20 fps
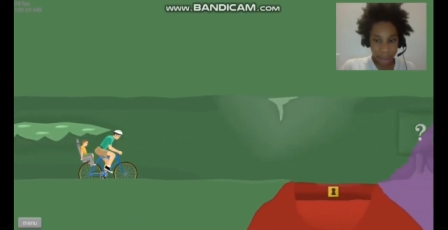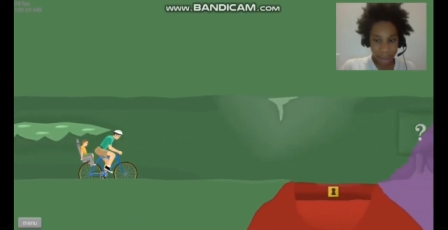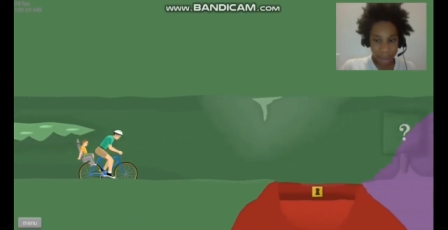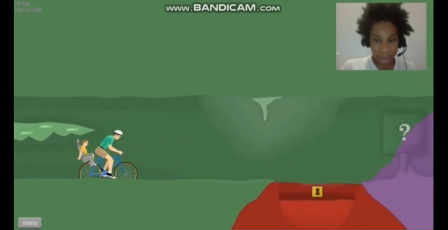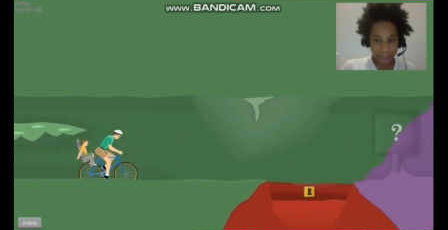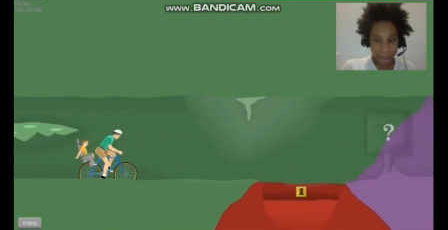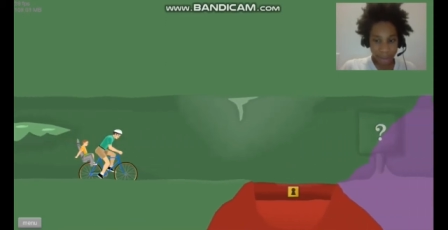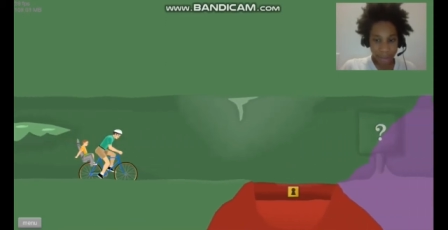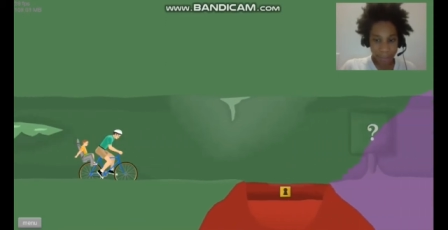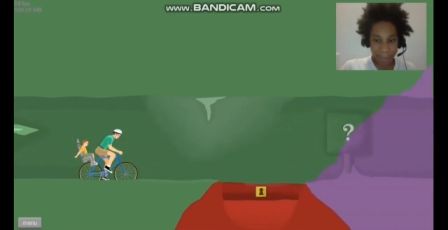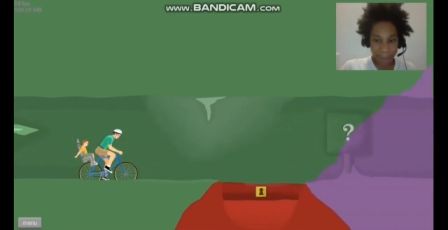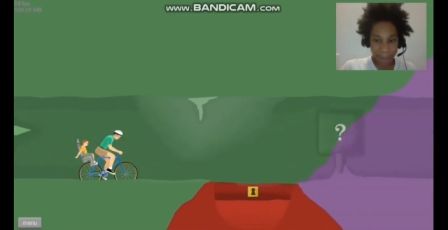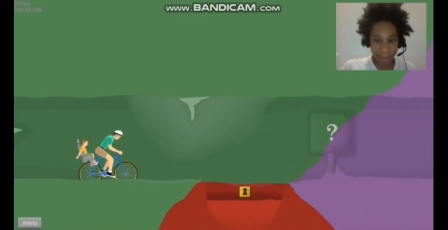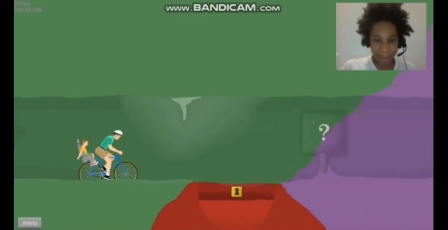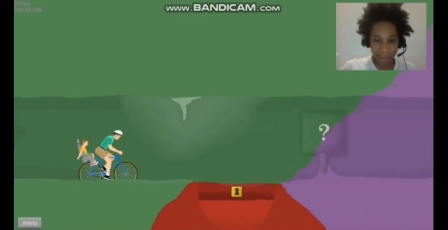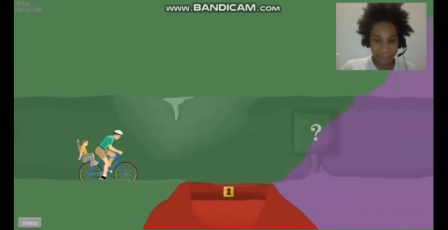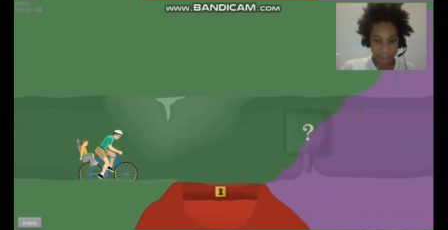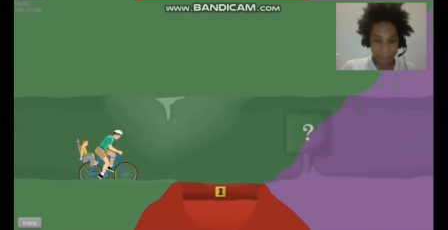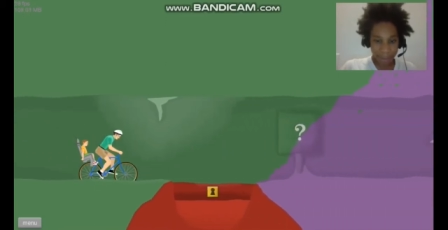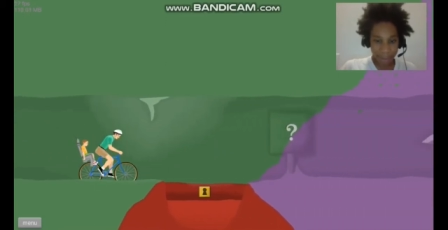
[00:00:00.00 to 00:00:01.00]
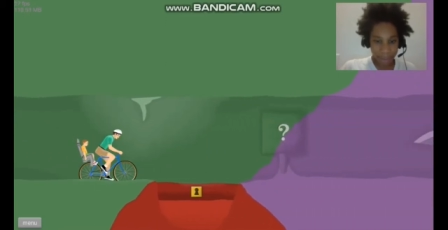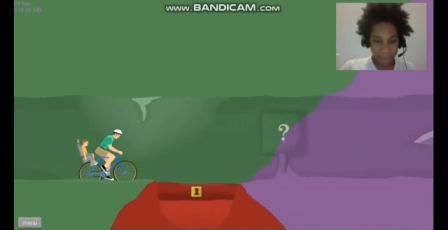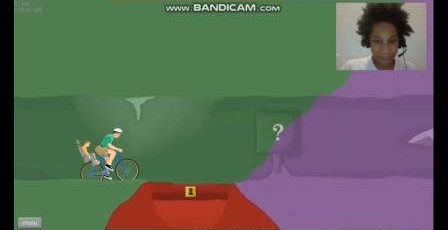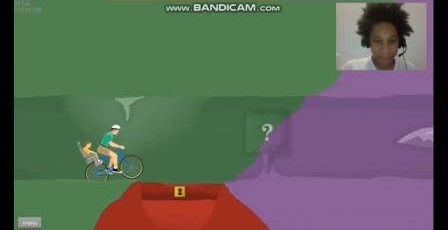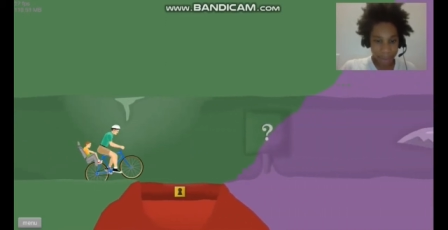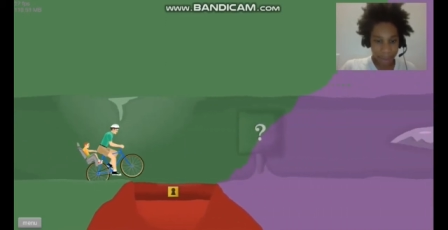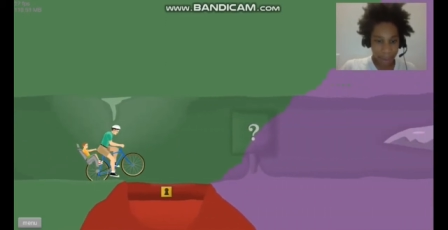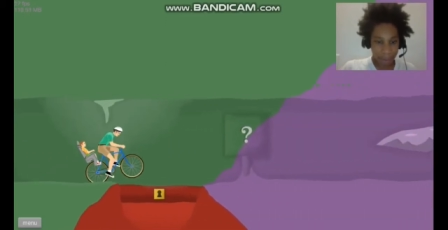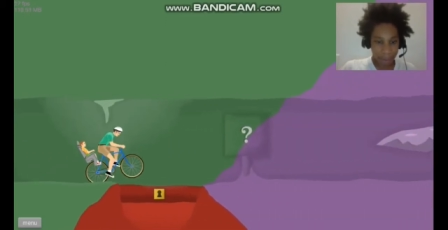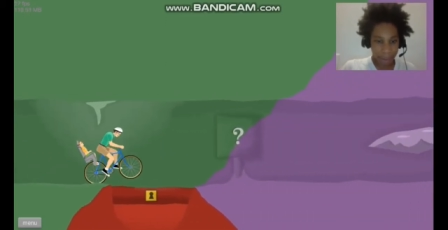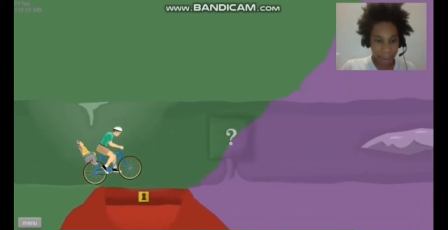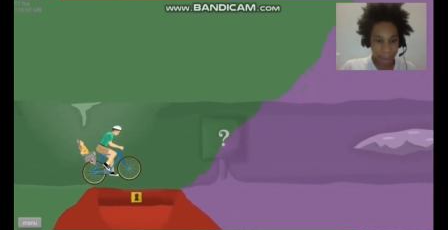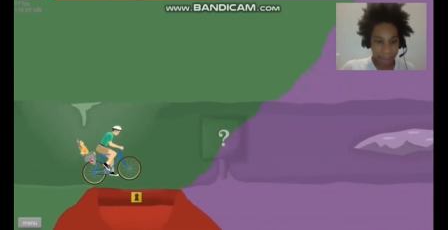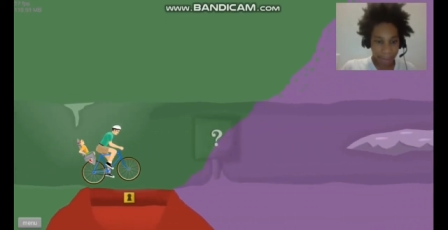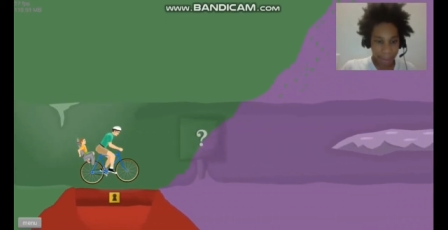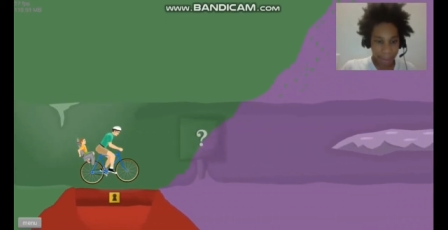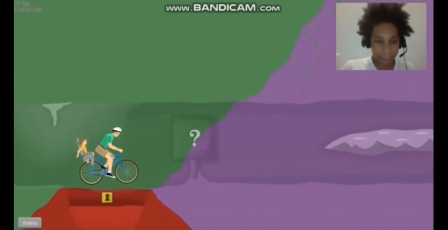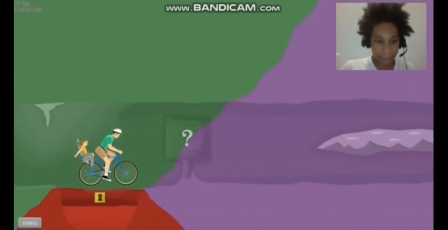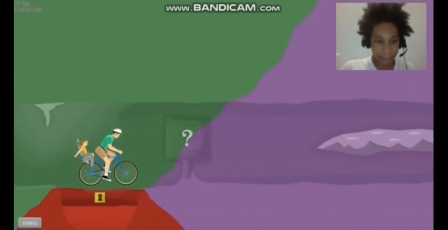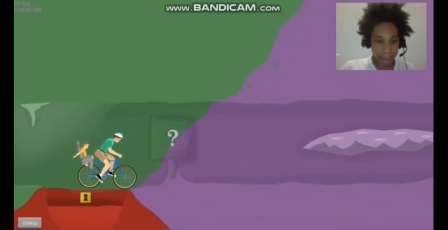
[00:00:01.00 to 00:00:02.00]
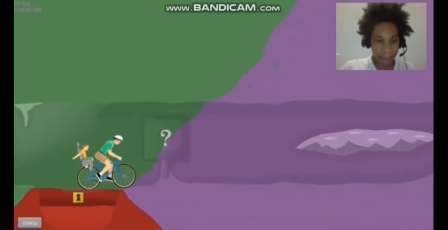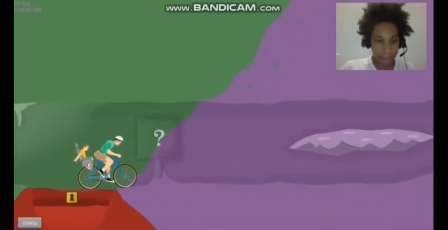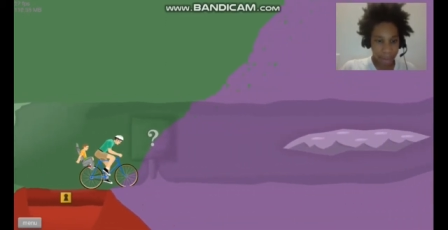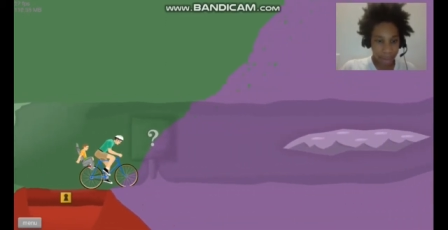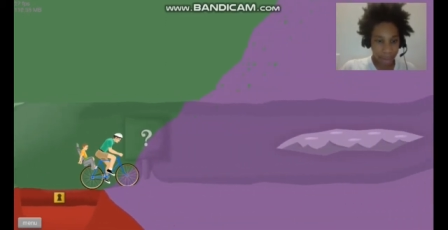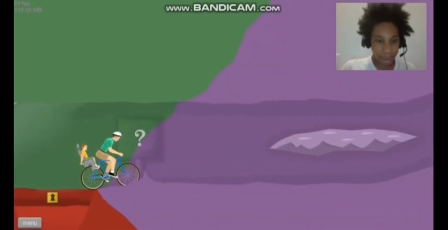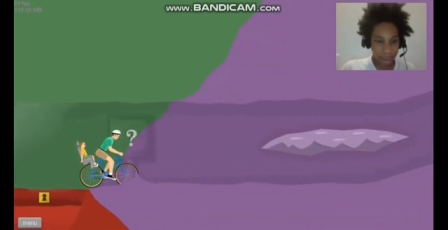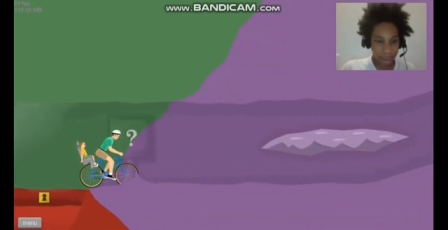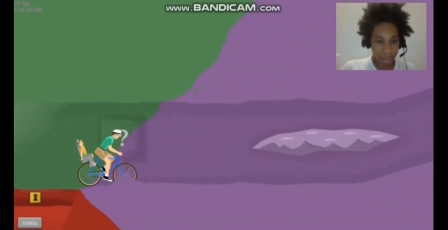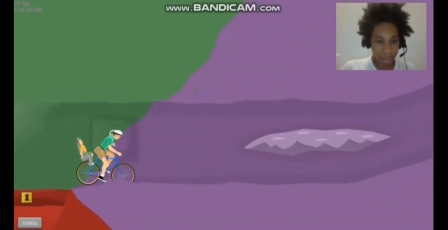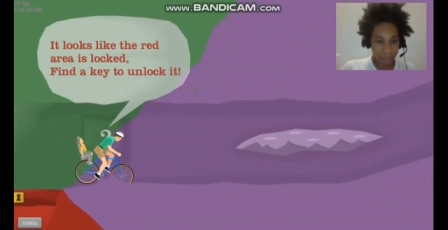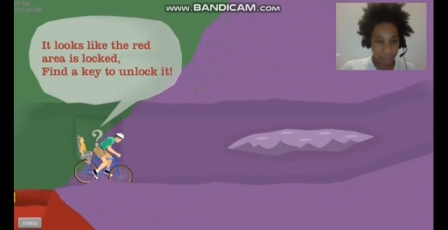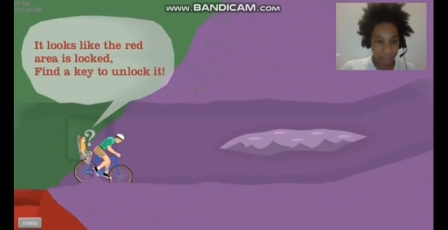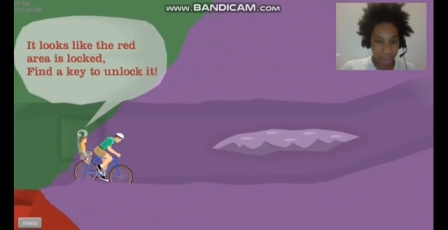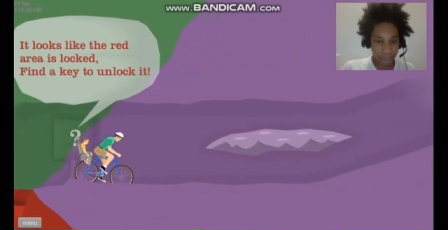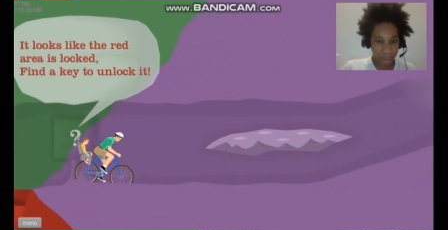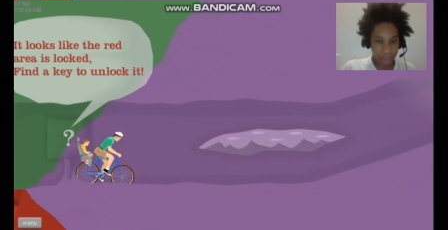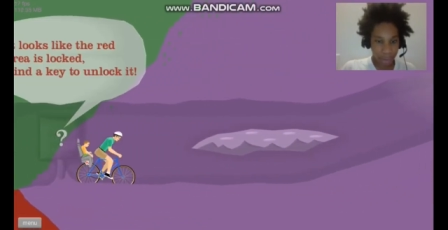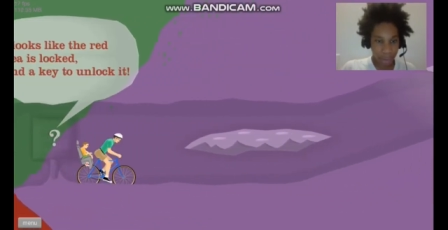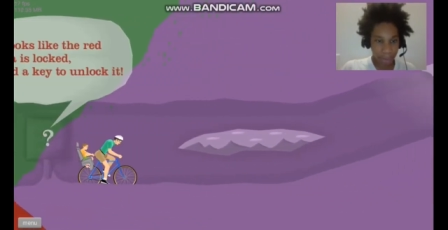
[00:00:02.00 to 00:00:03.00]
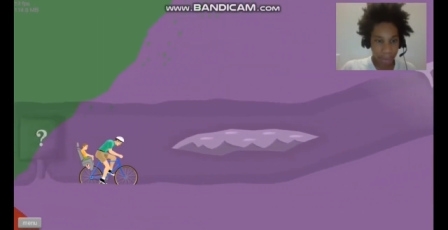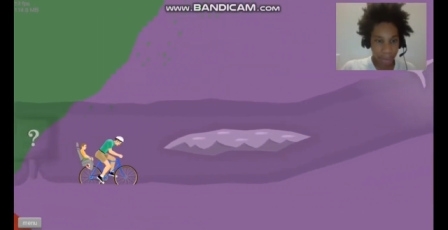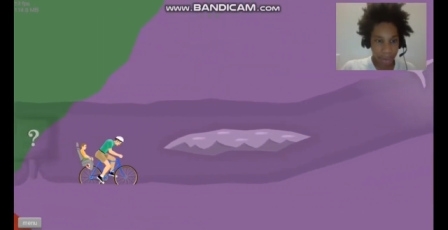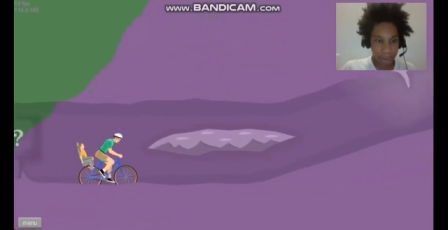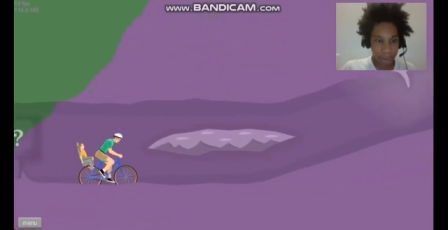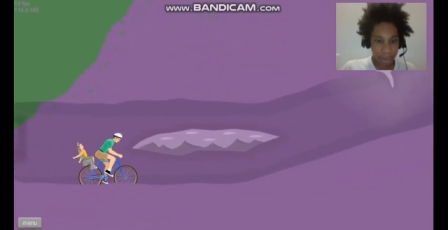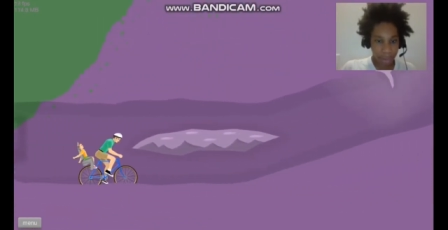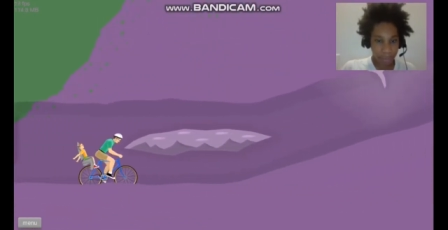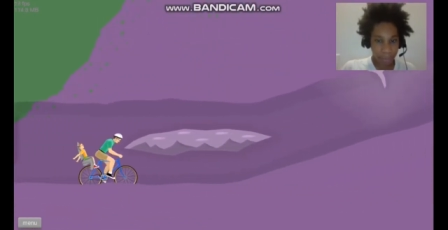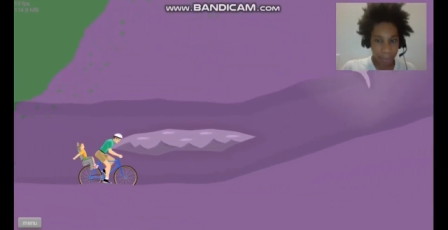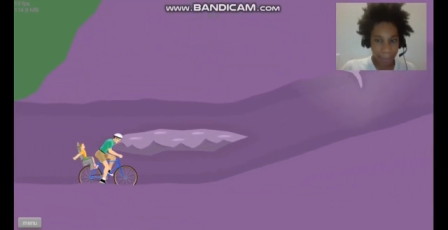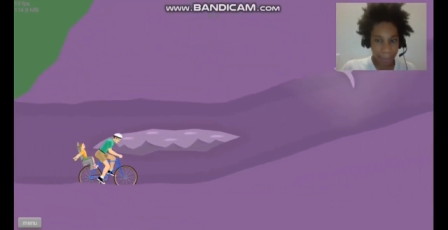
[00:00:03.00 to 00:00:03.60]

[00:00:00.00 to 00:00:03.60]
Let's just, let's go, baby. Alright, so we're gonna go up here.